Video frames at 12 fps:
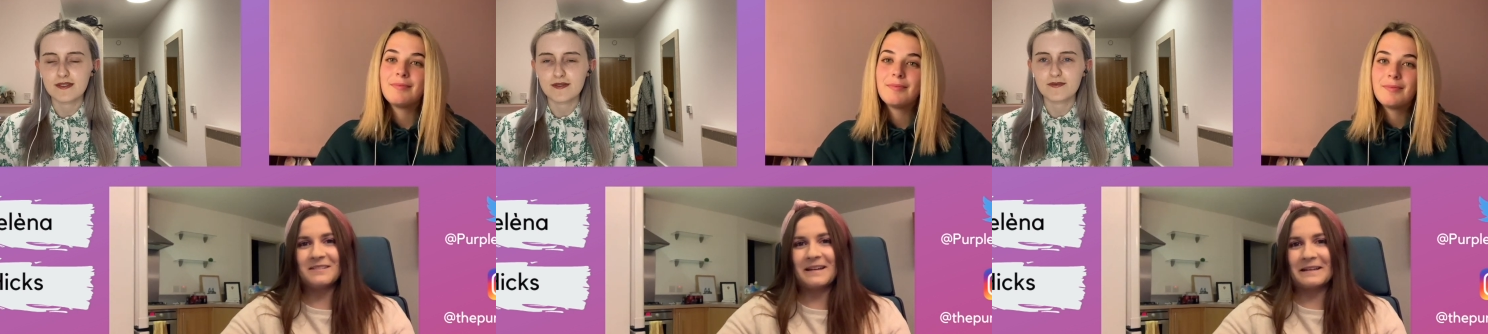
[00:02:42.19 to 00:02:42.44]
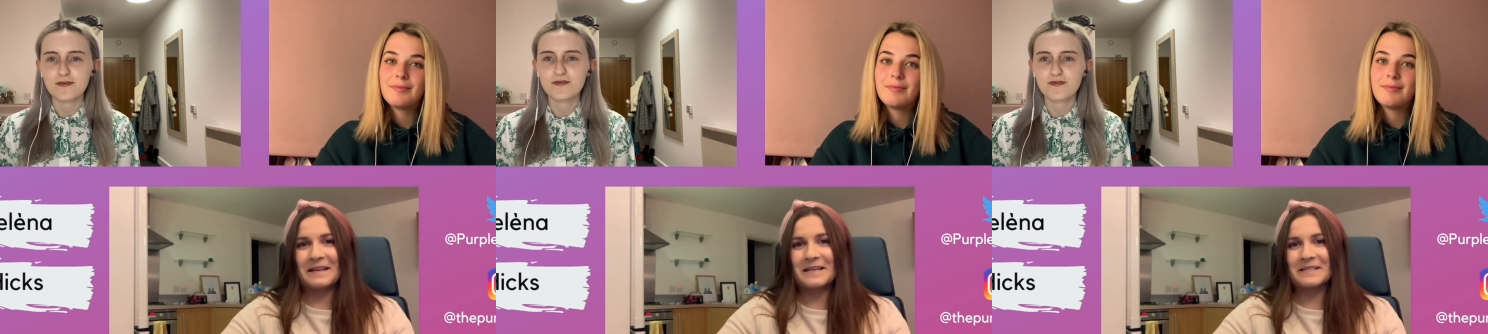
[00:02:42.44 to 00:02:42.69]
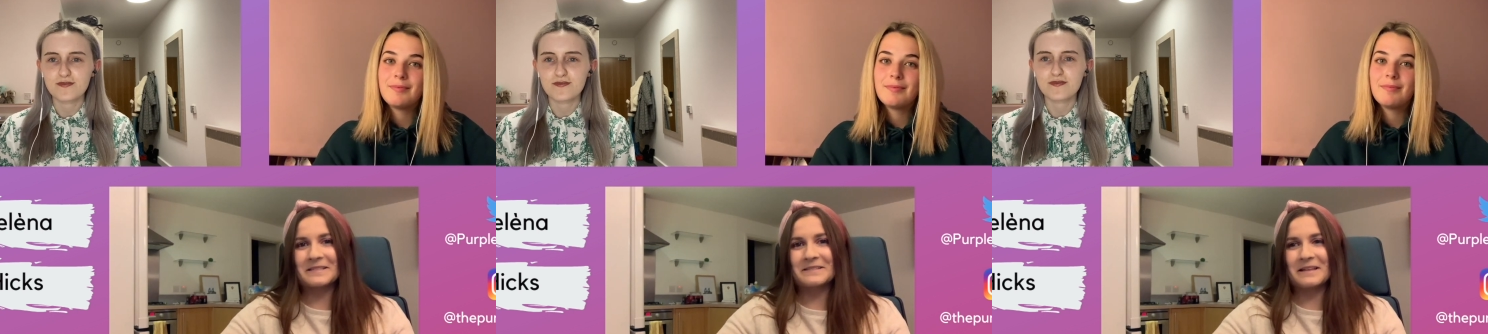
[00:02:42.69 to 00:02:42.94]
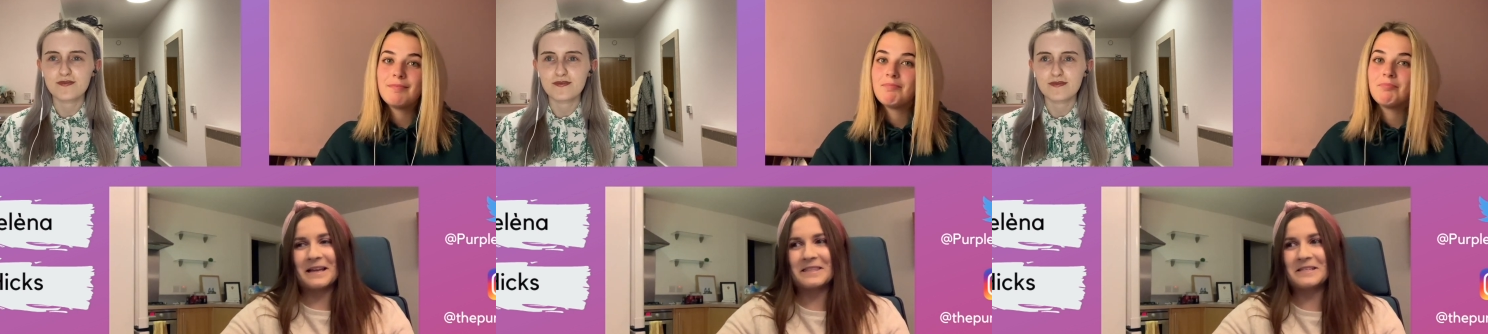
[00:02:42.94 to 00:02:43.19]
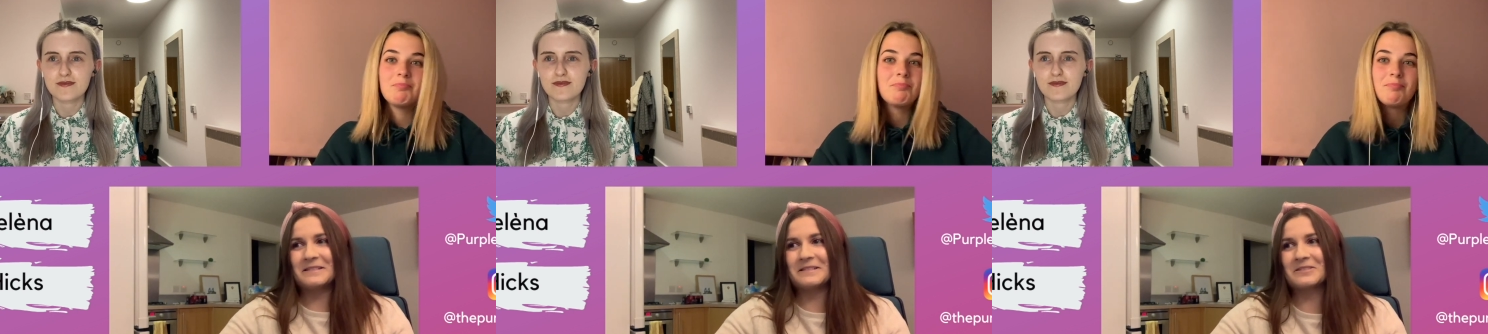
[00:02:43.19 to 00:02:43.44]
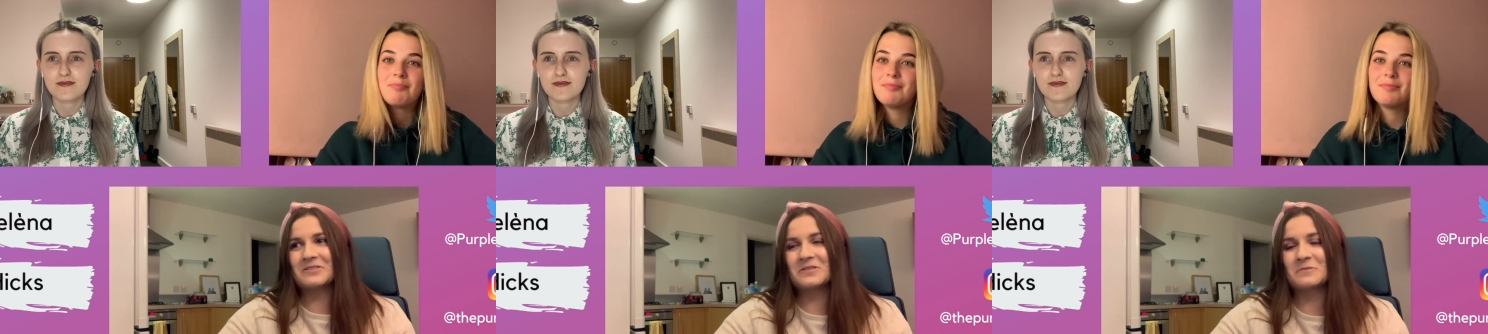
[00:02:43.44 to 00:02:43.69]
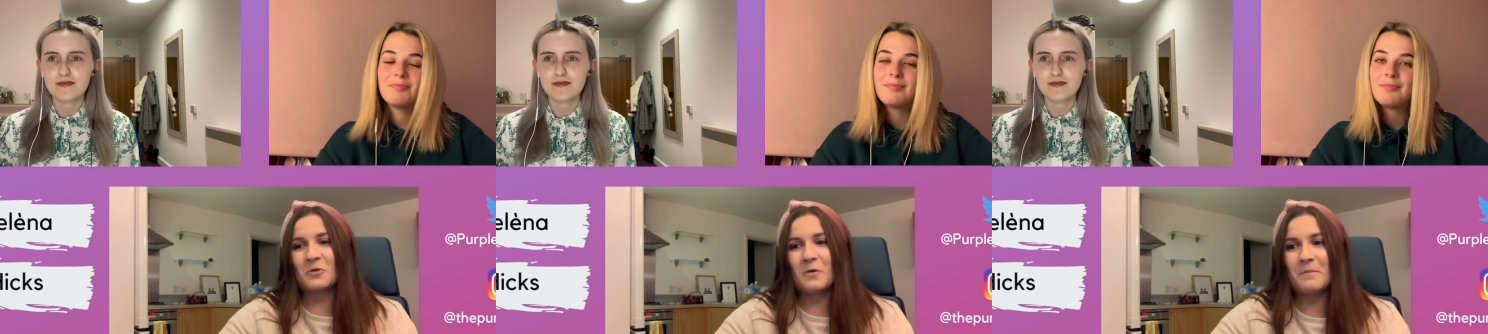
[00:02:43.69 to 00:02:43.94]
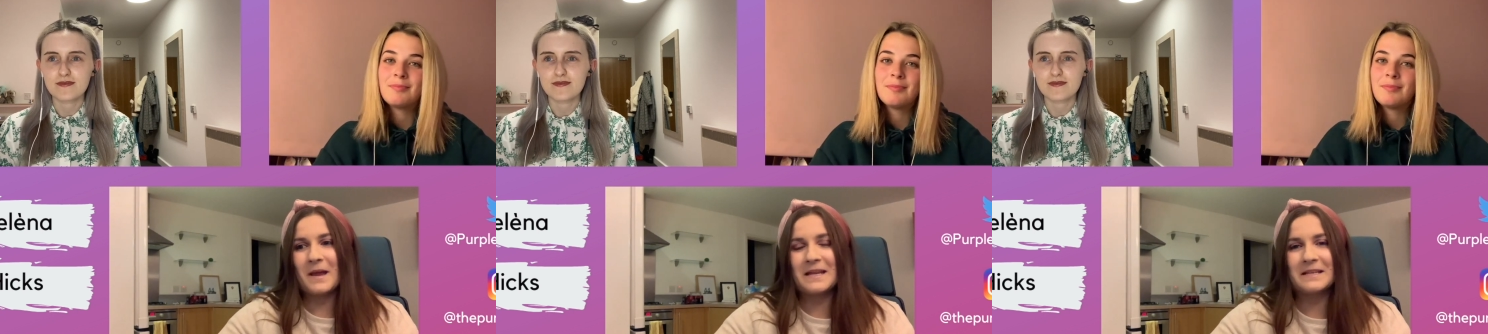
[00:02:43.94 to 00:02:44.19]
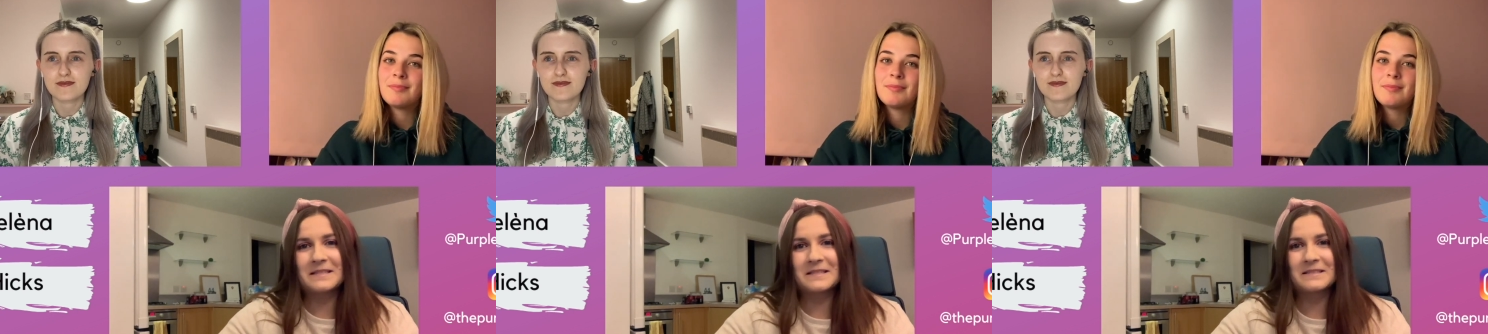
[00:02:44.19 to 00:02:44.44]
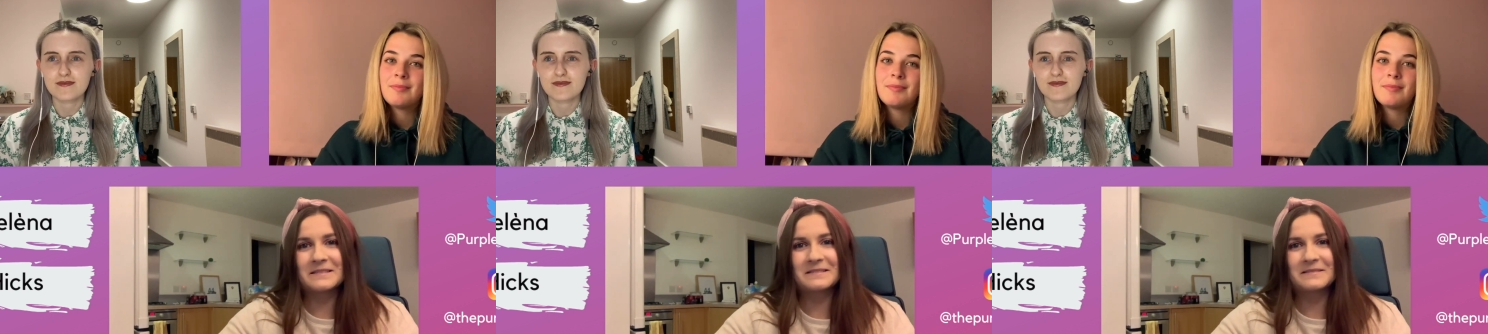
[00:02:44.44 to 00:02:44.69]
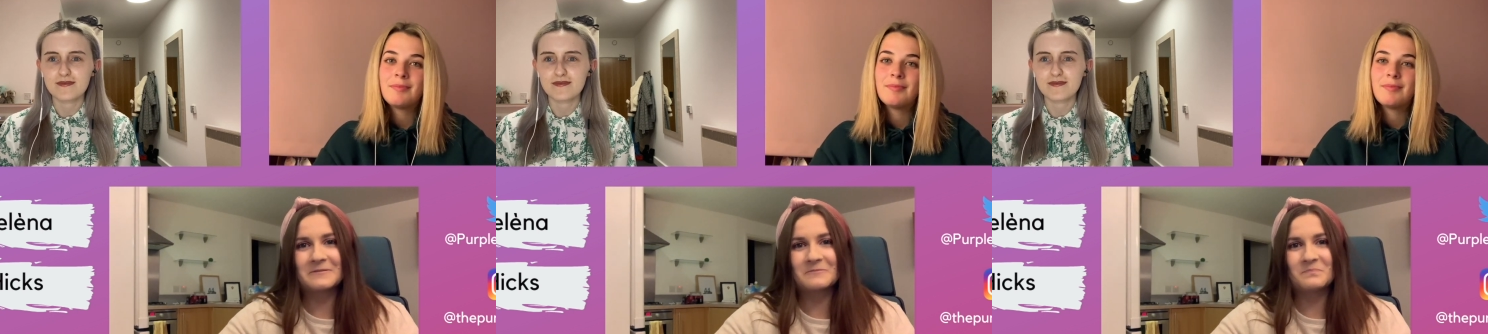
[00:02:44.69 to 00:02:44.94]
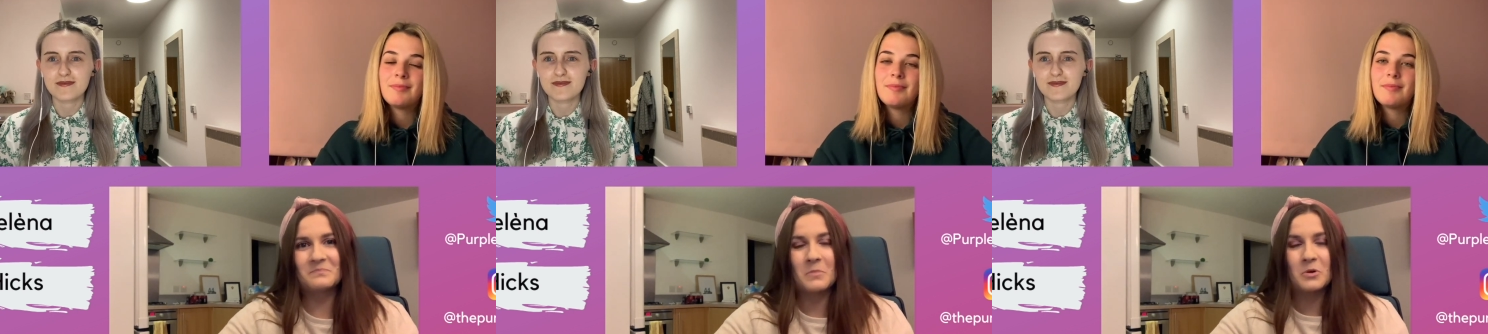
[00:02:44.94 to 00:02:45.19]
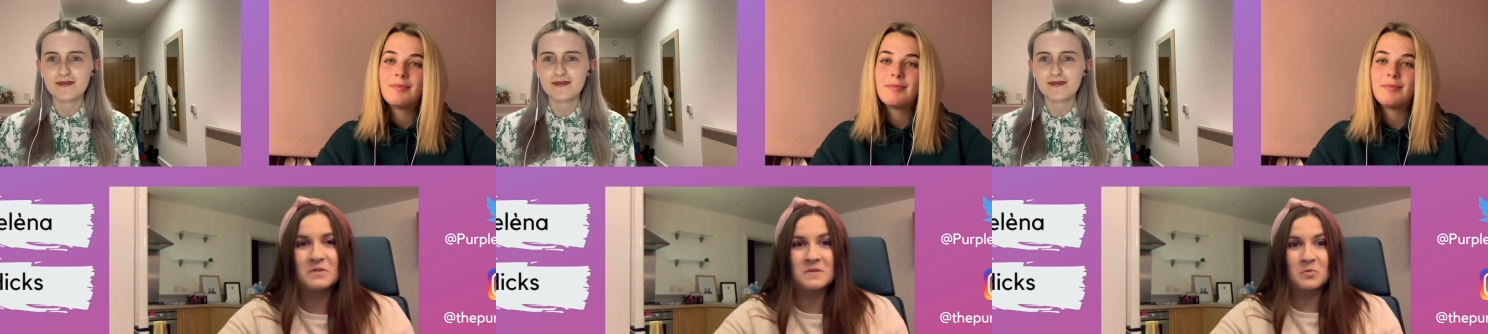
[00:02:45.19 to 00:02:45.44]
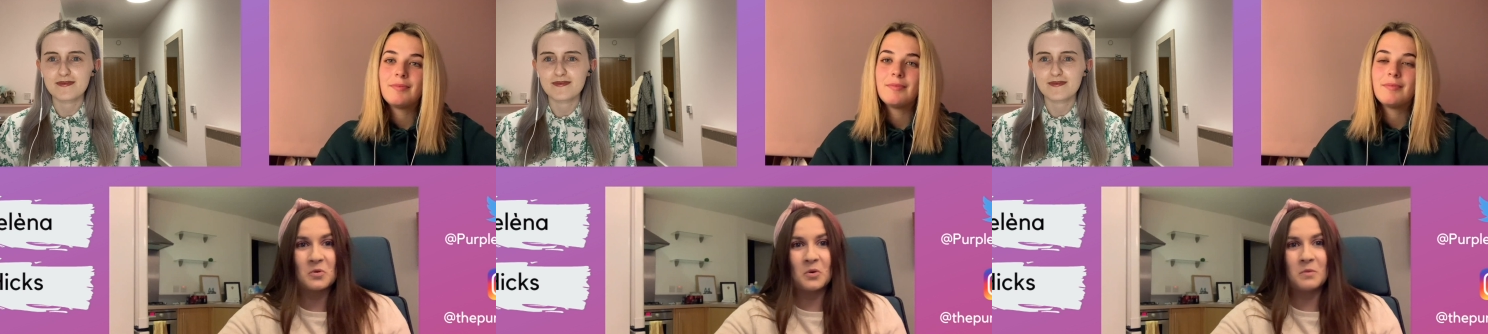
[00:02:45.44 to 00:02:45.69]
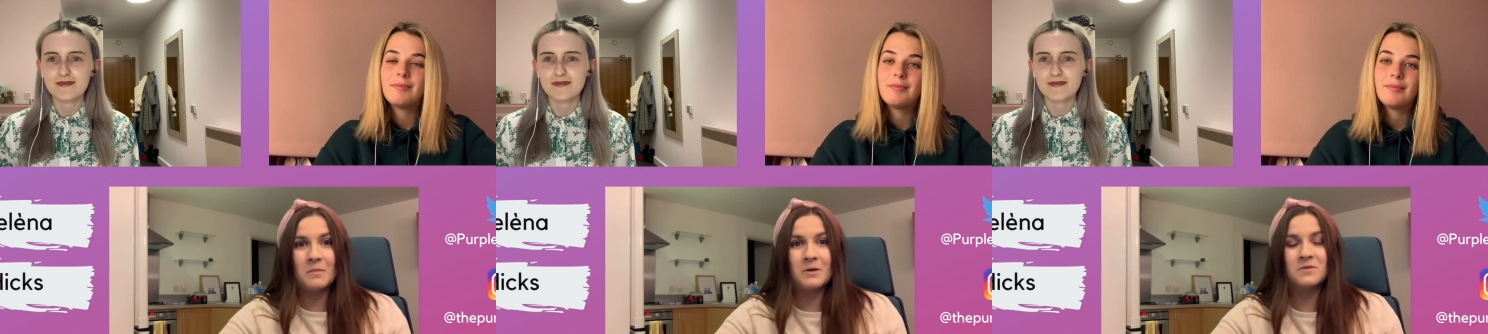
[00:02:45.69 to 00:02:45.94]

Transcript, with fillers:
Speaker 1: I guess I think that's just what makes motorsport.